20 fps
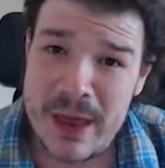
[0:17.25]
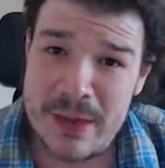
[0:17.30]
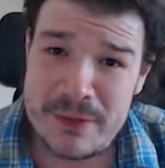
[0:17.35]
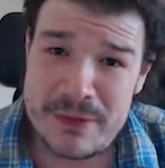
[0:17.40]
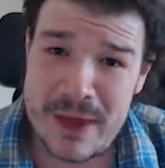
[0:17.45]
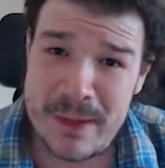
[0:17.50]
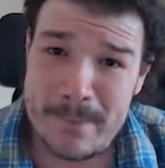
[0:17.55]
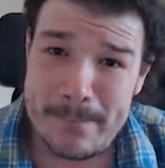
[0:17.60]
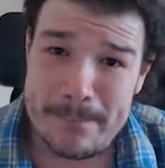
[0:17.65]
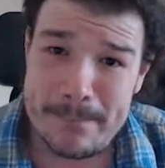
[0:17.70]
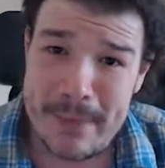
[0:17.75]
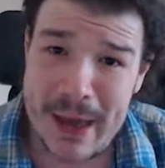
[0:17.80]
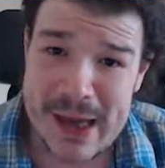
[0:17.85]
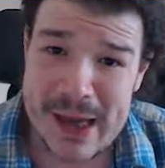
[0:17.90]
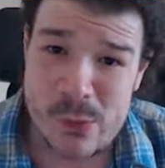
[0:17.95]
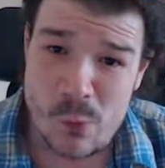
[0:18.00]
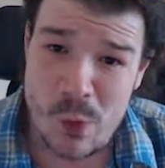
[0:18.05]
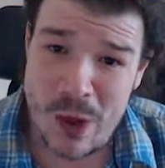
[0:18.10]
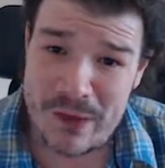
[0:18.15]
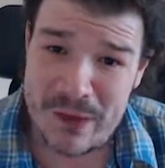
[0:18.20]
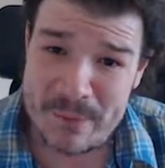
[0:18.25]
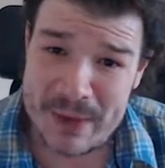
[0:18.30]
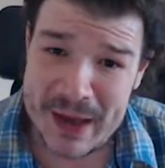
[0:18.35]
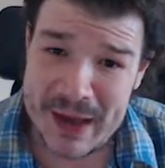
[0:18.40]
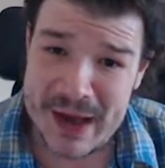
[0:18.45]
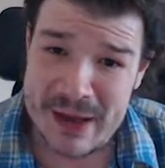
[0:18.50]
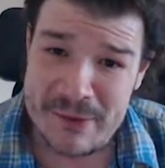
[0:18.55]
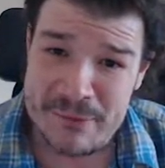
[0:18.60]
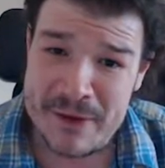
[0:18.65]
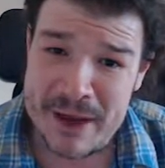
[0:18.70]
There may well be
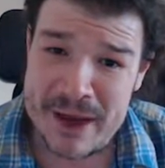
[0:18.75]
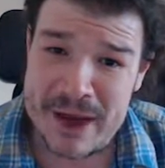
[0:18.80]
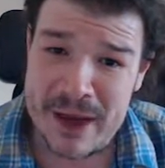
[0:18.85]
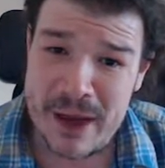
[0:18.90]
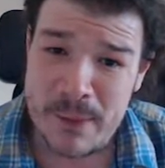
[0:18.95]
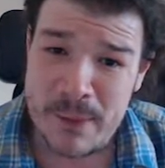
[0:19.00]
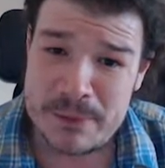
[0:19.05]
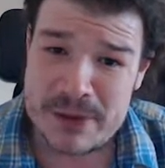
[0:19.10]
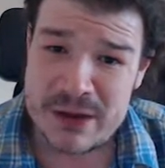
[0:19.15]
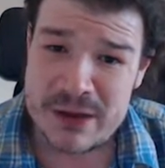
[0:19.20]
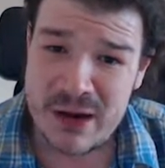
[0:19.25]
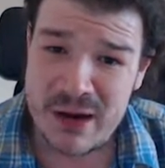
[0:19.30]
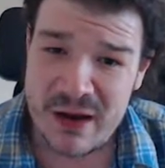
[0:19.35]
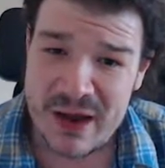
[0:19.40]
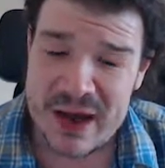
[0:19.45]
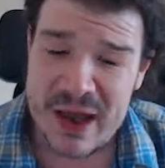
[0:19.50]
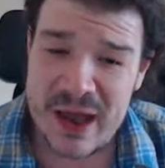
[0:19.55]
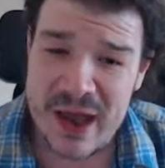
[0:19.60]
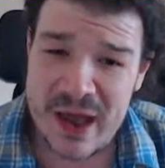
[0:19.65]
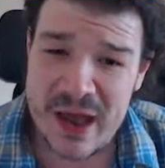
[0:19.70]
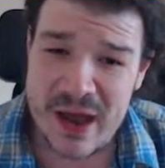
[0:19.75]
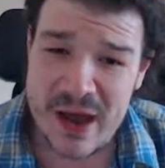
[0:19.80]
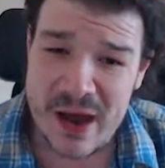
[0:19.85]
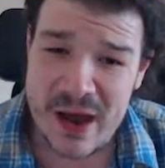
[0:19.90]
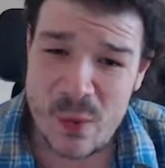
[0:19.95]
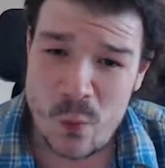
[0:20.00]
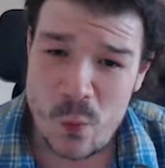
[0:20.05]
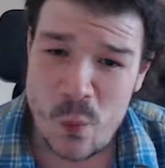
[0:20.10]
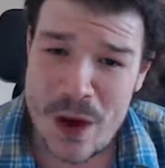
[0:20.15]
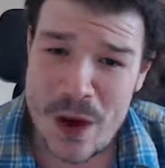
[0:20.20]
an FA Cup tie
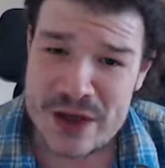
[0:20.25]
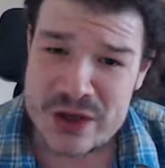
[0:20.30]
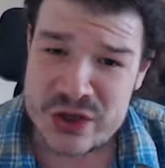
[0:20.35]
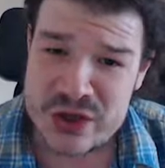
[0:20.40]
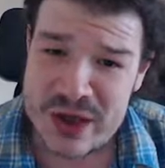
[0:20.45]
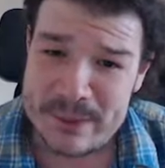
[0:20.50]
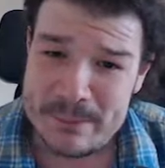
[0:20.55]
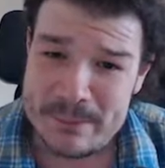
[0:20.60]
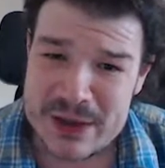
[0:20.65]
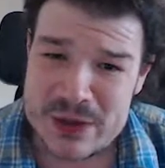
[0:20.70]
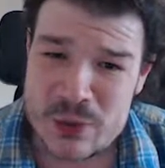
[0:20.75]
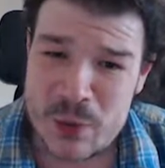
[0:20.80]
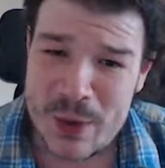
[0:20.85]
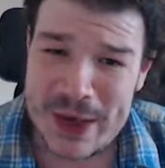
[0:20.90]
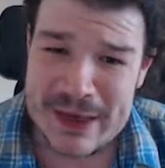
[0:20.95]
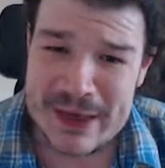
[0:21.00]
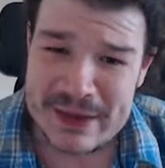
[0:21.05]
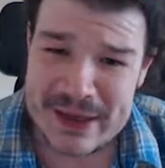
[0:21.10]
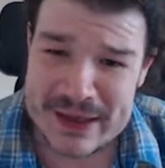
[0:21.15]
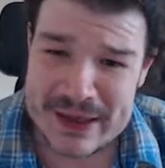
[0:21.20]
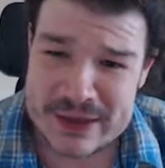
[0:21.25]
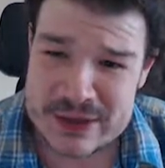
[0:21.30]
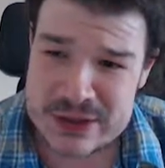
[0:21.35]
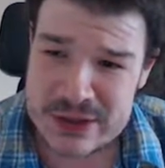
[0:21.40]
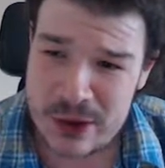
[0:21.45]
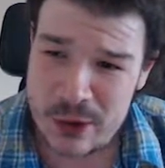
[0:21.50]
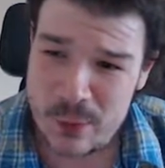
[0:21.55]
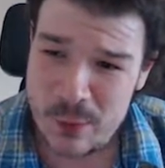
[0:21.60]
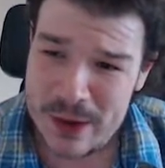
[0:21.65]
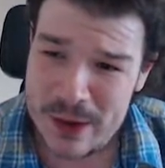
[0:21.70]
wedged in between these
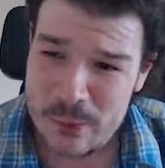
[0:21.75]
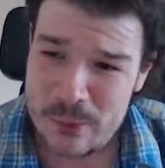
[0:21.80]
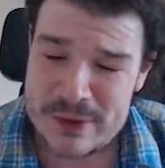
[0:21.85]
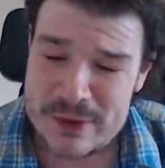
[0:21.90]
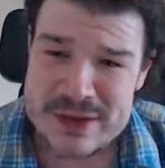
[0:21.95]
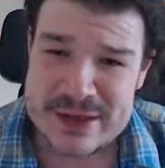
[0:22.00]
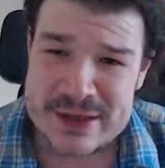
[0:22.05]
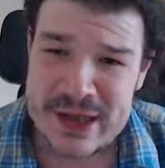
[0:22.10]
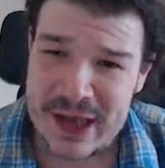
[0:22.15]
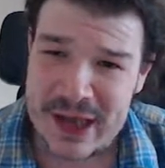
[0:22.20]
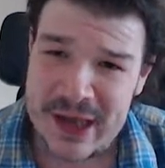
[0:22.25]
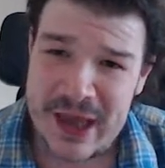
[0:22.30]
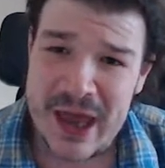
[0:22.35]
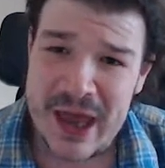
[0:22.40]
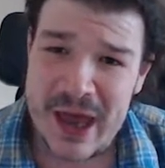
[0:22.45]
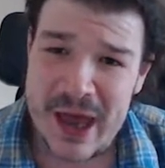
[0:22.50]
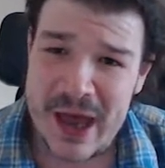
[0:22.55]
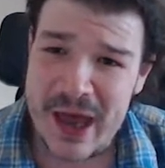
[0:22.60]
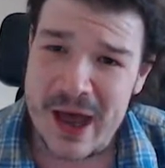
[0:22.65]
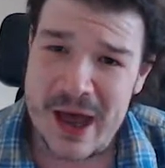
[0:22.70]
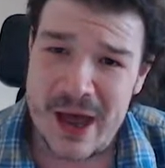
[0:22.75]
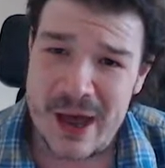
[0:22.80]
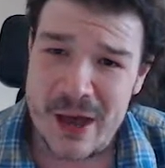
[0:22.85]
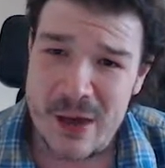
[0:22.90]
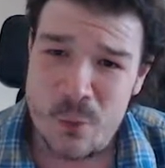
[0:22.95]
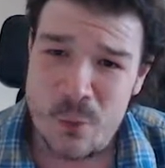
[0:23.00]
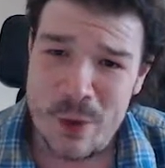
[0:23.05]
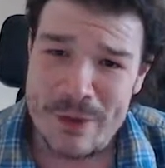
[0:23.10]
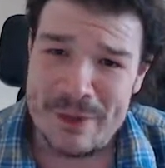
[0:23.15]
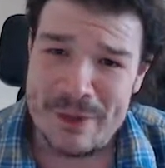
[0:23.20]
two. We will see
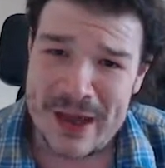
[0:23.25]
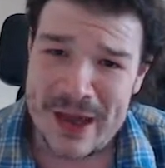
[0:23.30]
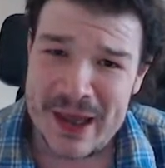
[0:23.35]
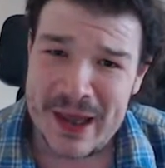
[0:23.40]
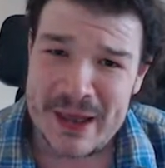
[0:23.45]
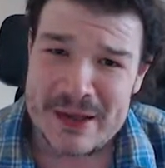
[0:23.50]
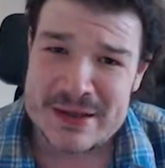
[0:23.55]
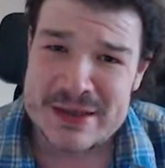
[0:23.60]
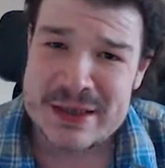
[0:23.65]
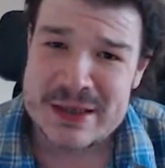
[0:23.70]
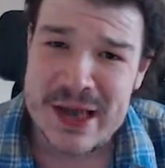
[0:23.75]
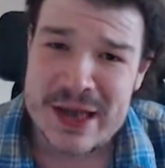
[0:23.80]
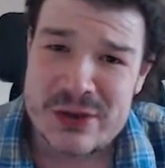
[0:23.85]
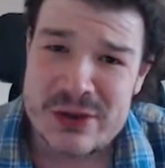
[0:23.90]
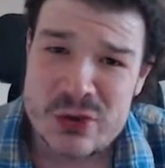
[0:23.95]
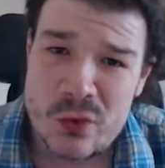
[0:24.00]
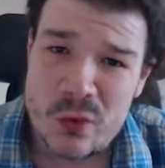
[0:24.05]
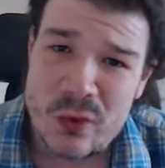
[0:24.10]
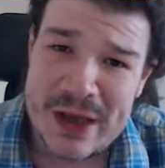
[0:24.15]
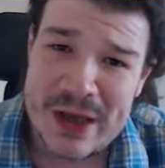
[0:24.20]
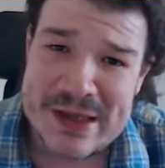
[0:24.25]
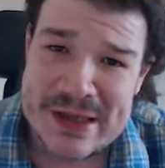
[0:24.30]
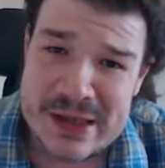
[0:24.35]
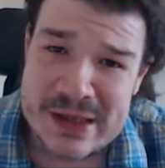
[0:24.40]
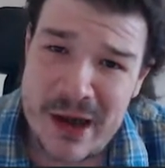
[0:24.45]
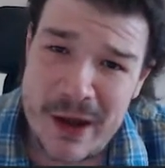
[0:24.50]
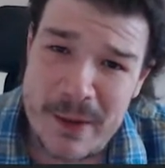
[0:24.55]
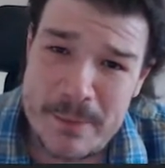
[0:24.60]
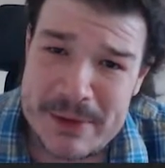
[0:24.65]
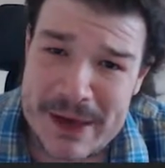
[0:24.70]
when the schedule list
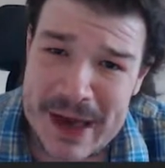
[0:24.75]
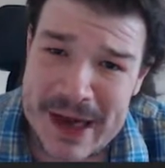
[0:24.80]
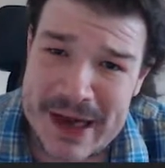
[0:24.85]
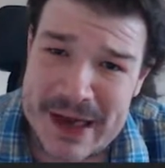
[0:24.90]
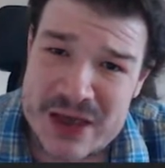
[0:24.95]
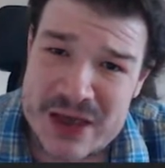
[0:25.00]
updates